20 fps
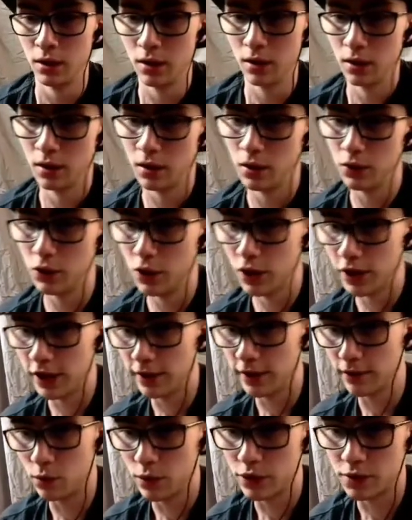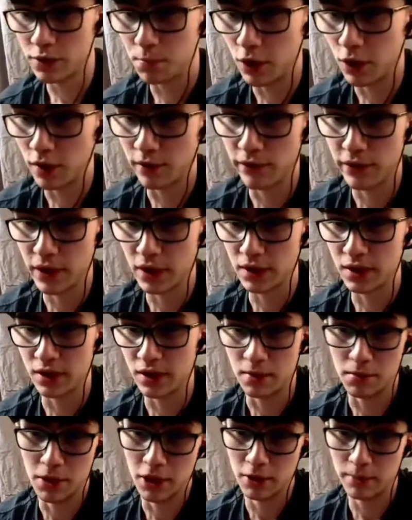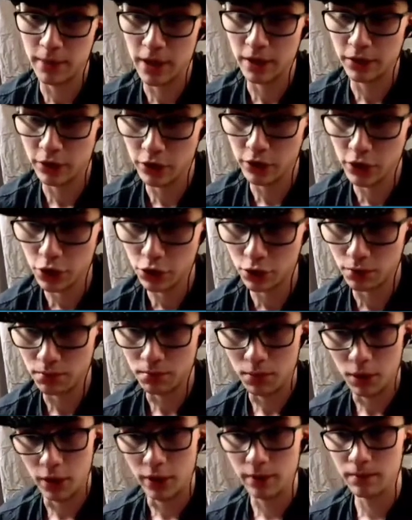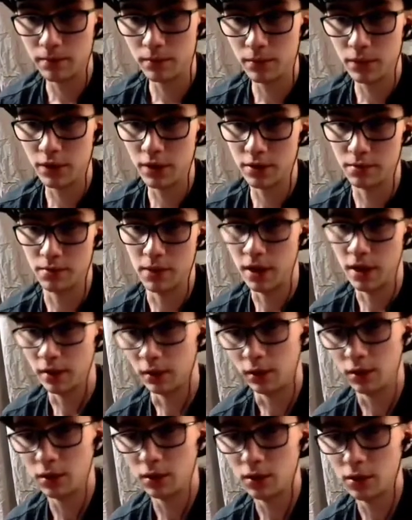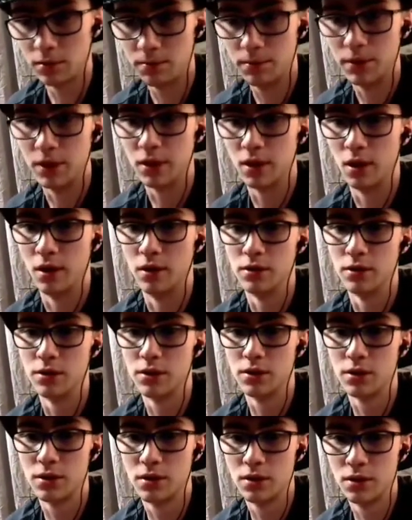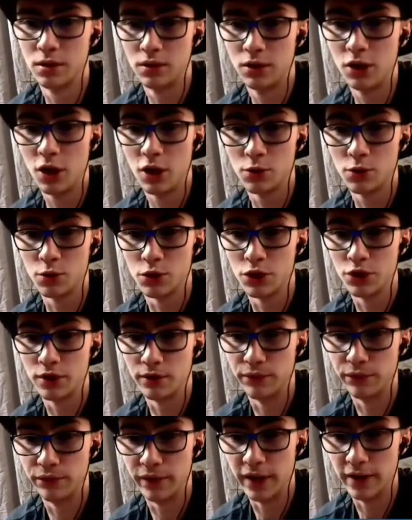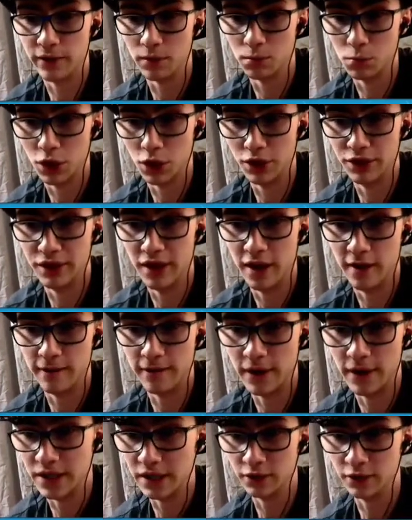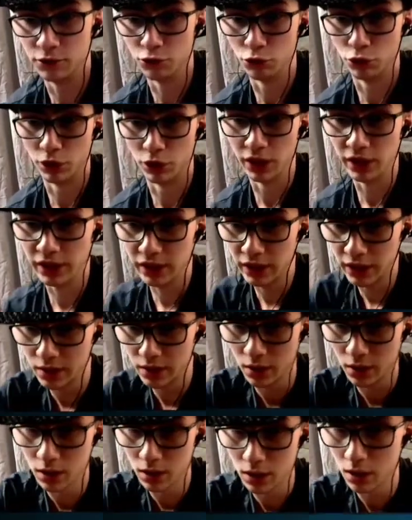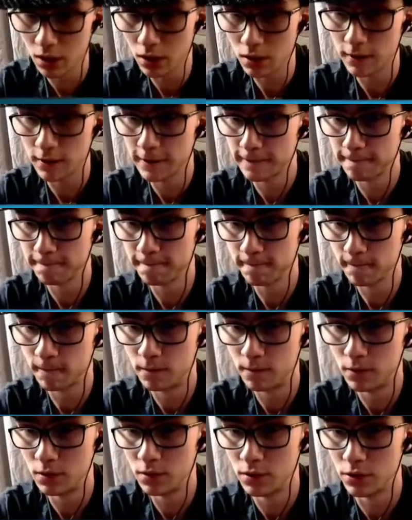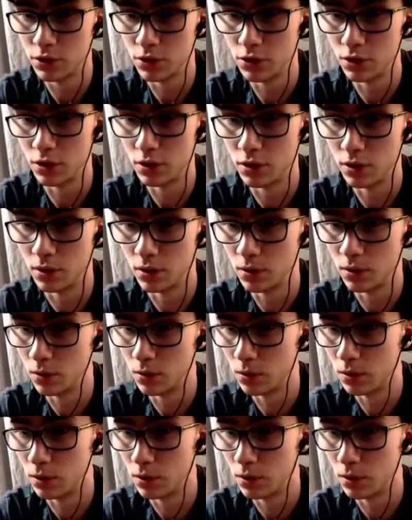Not everyone's perfect, and I made a bad decision, but it doesn't matter, because the odds were still favorable enough I didn't really need to care. So